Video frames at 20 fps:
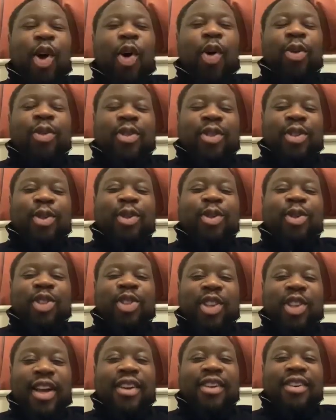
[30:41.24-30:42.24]
An out
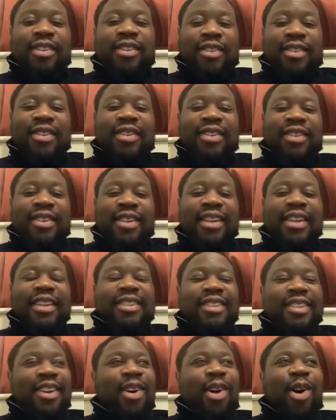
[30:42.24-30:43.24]
and out striker. You're
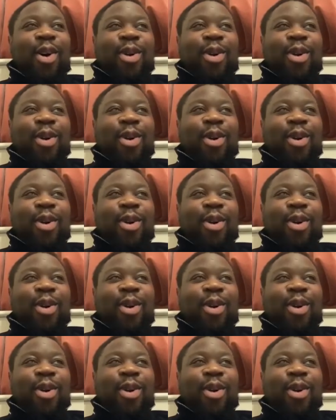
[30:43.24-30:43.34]
sniffing.